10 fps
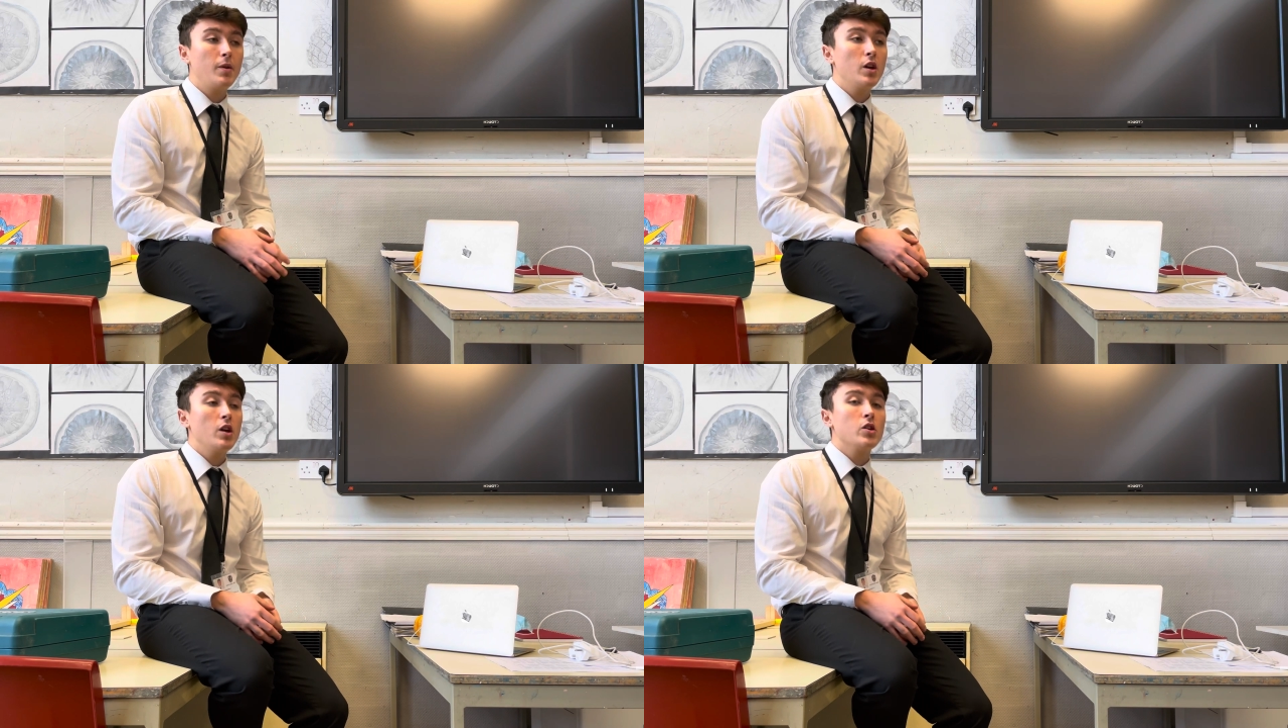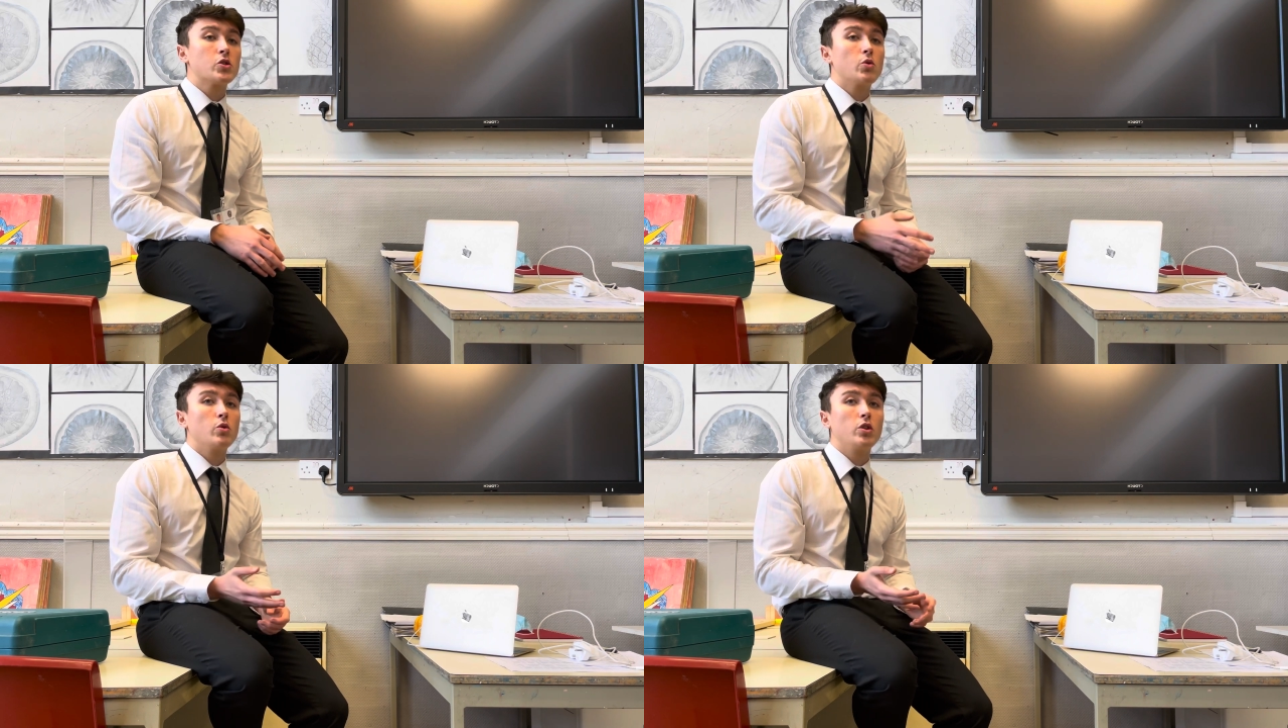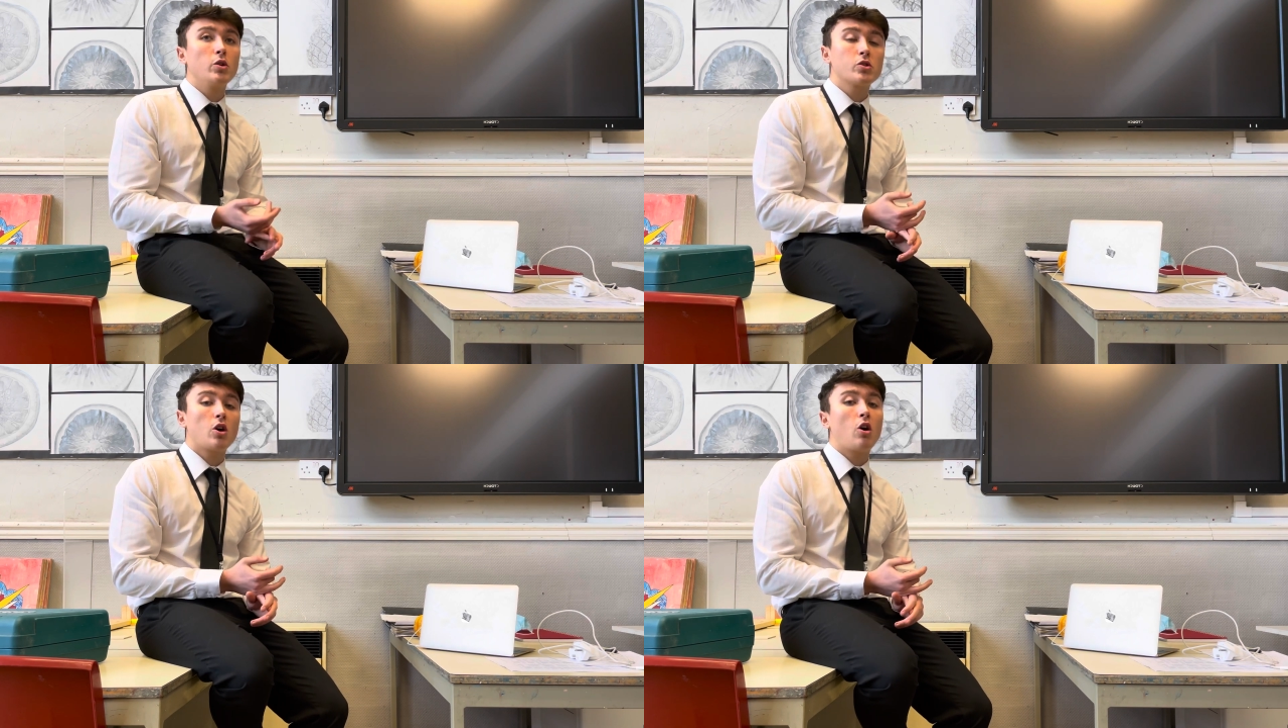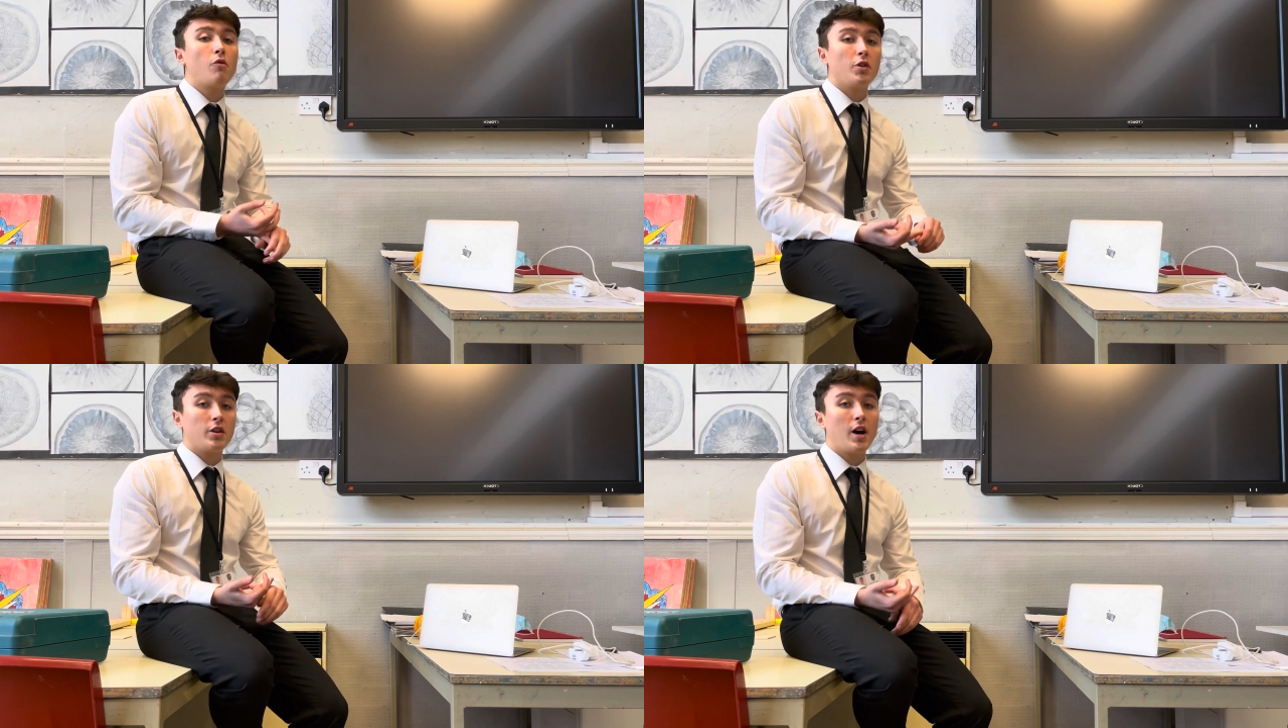So you start off with a
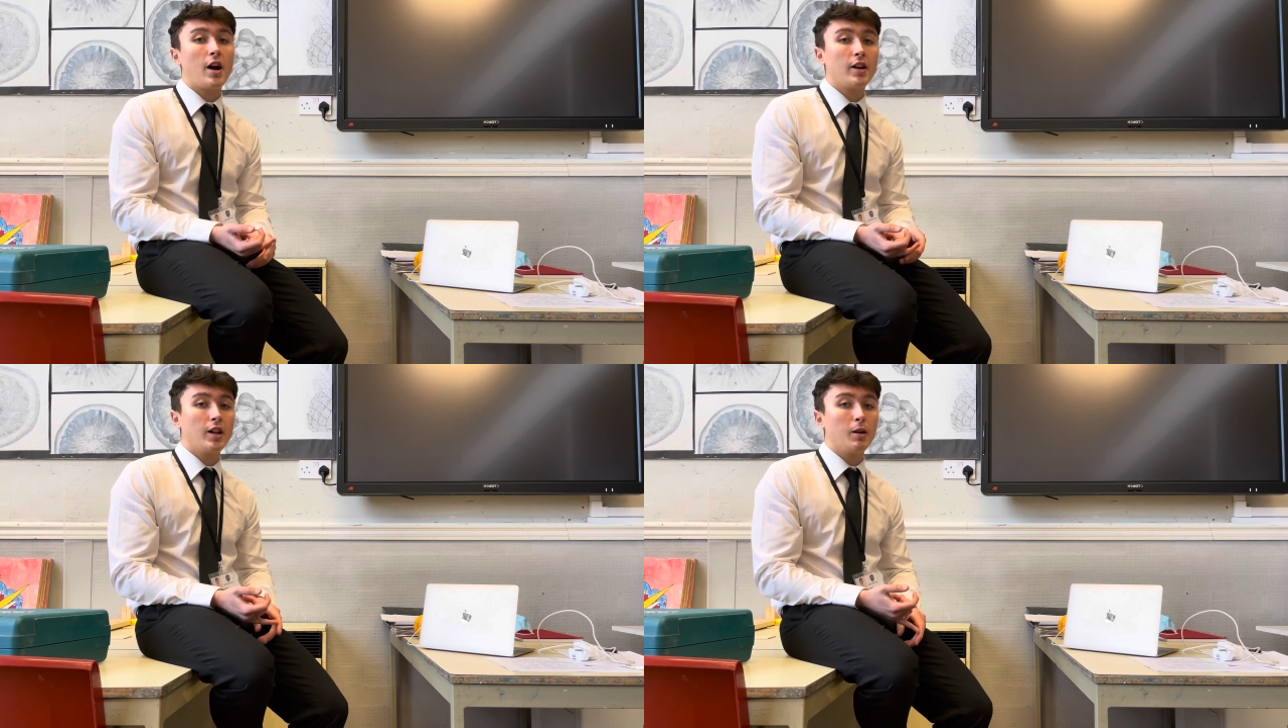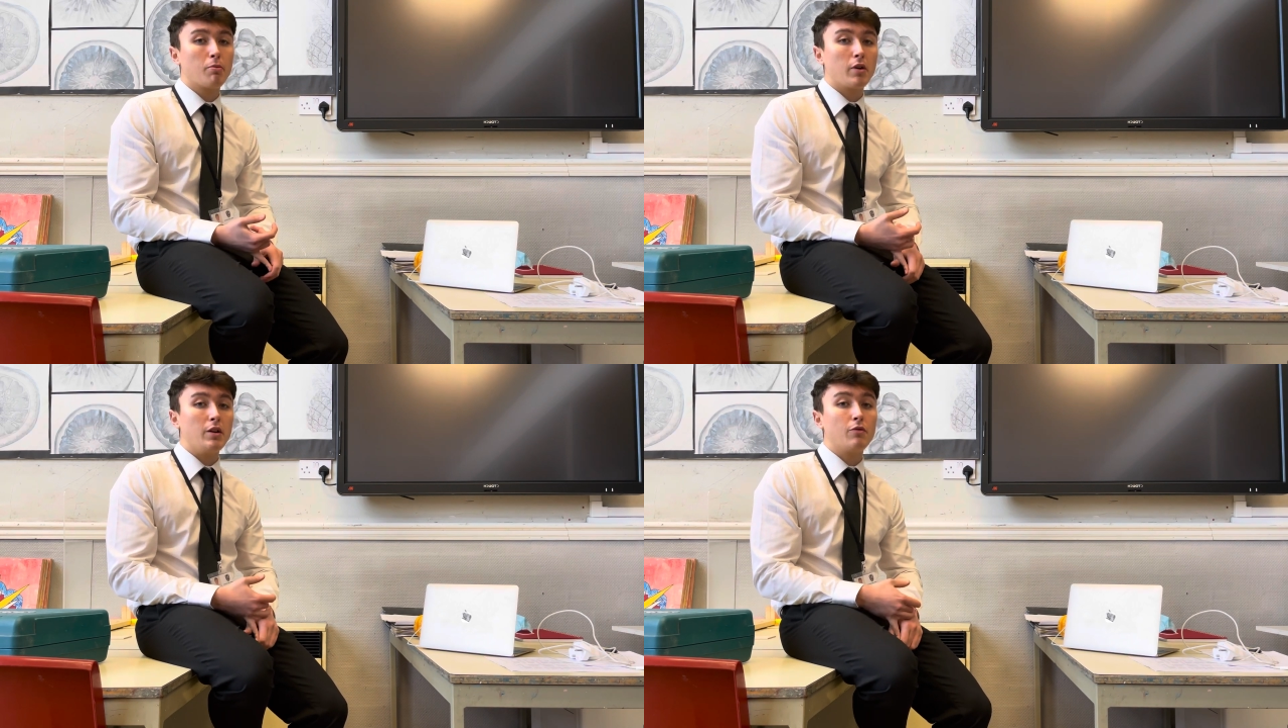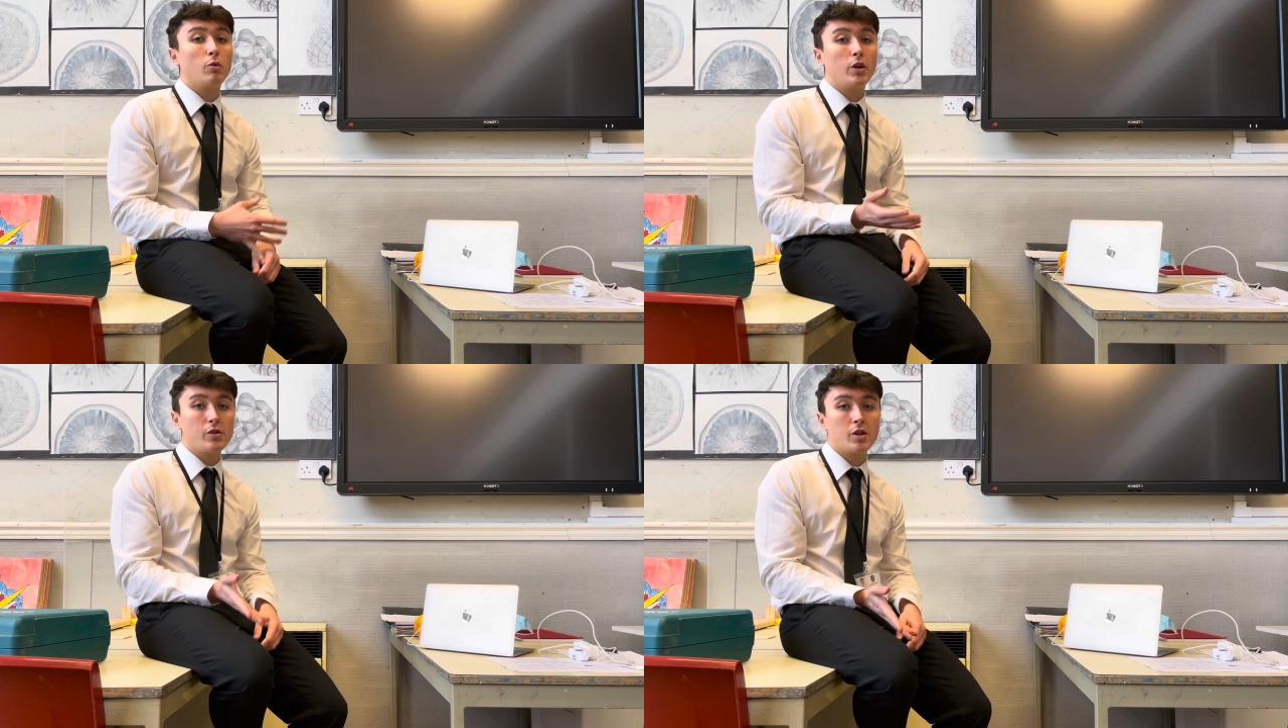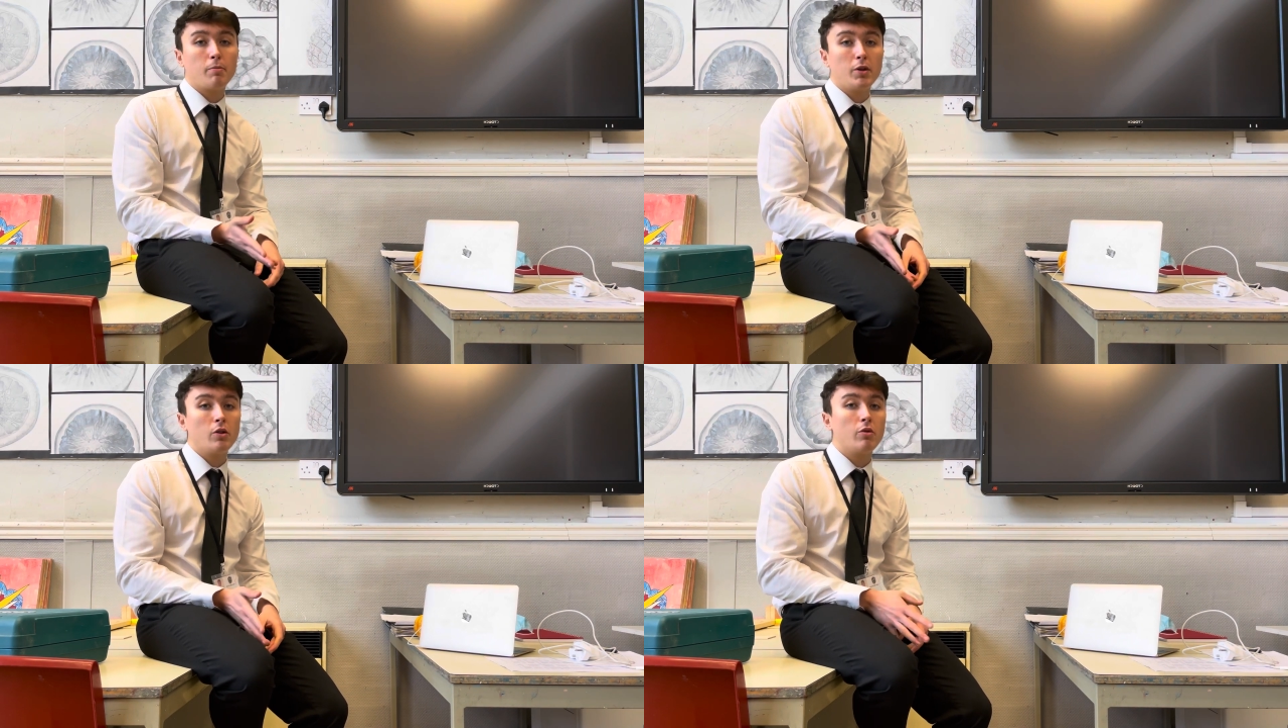tiny little brief. We'll use your
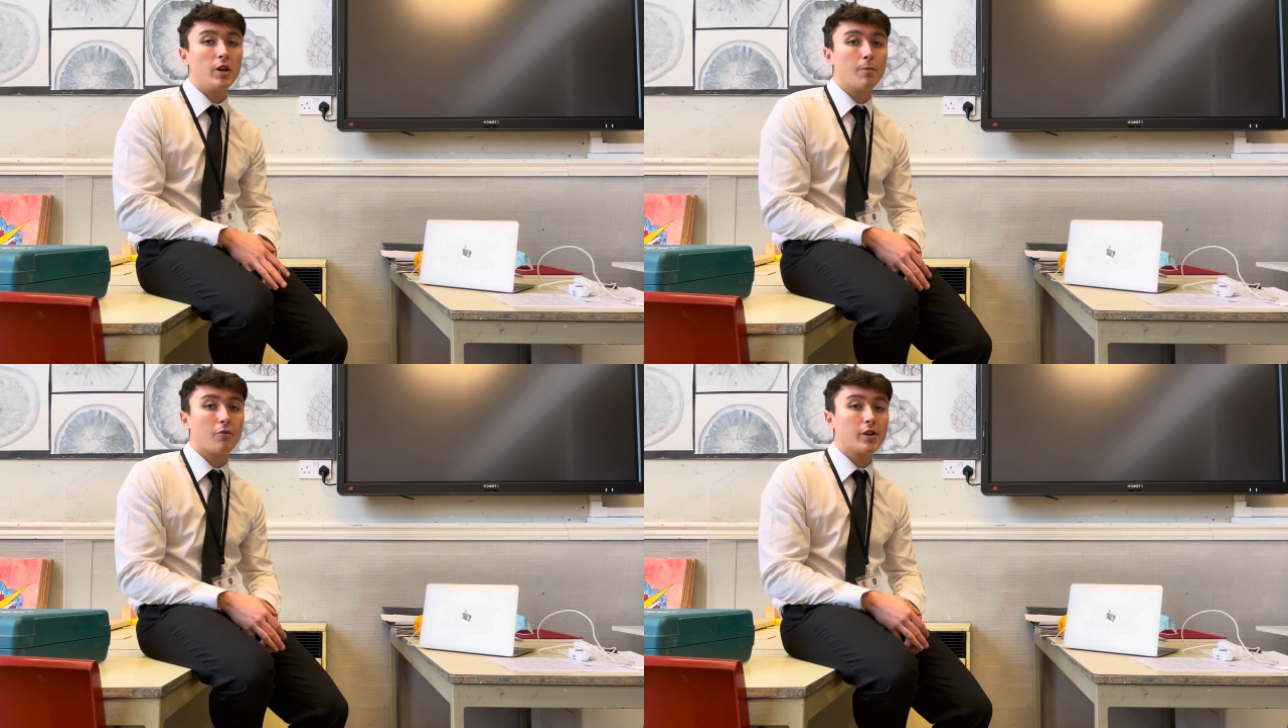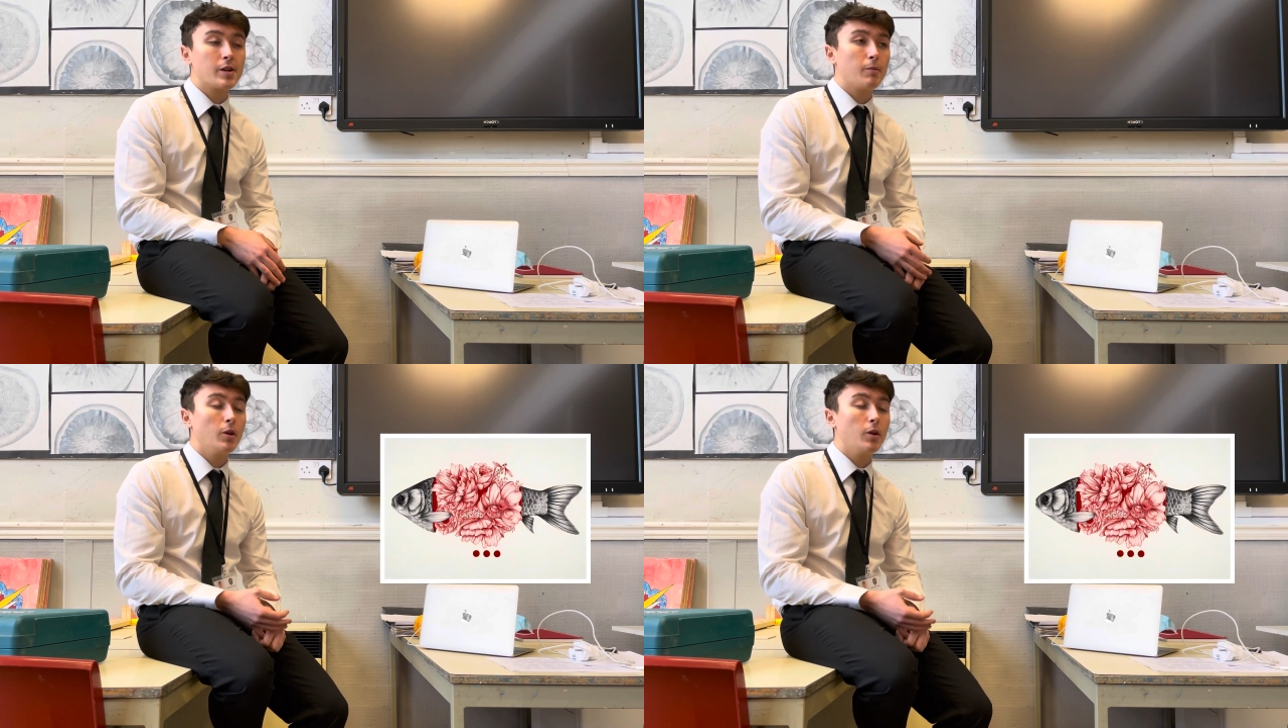peony, for example.